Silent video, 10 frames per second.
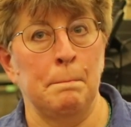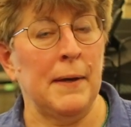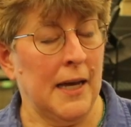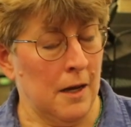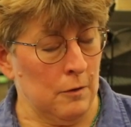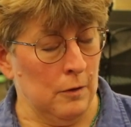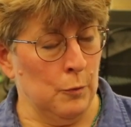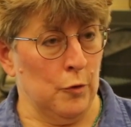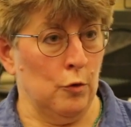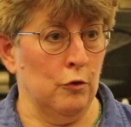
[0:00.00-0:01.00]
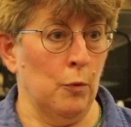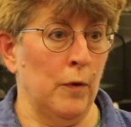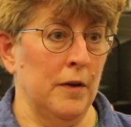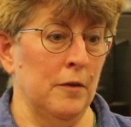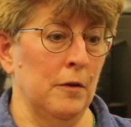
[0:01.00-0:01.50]
battle was over
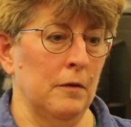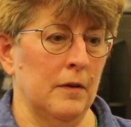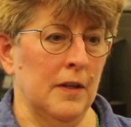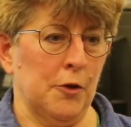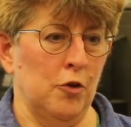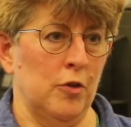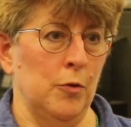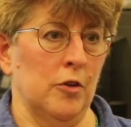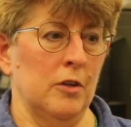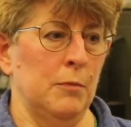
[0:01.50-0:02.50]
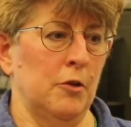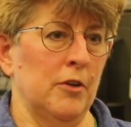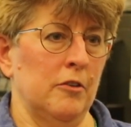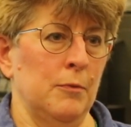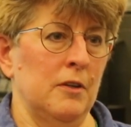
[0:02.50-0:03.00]
whether electricity was going to be
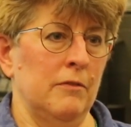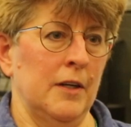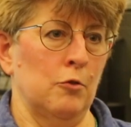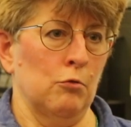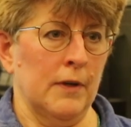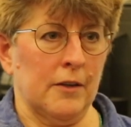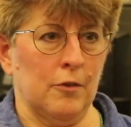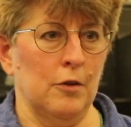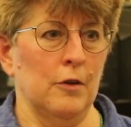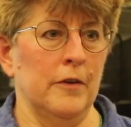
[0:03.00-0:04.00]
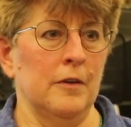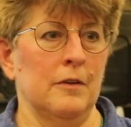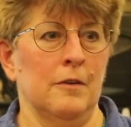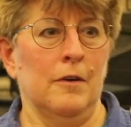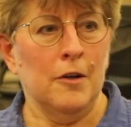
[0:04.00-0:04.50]
transmitted by direct current
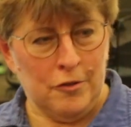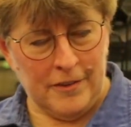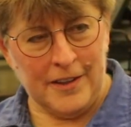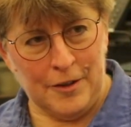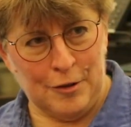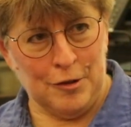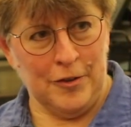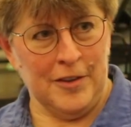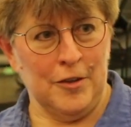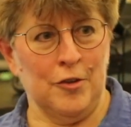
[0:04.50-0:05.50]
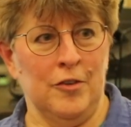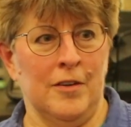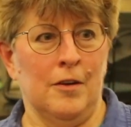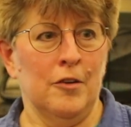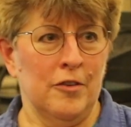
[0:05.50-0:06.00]
or alternating current. It turns
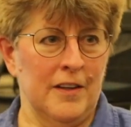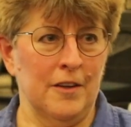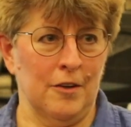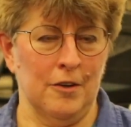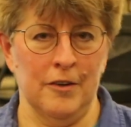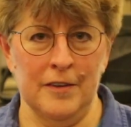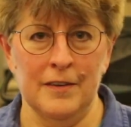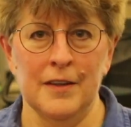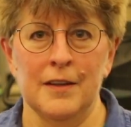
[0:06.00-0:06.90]
out alternating current